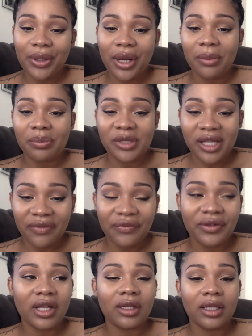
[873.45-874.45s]
but I'm
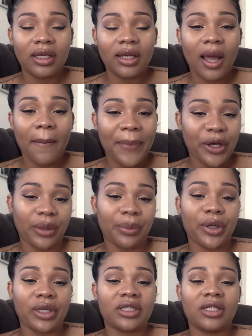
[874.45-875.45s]
definitely a better
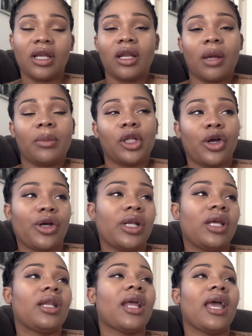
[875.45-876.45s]
person, and I'm learning,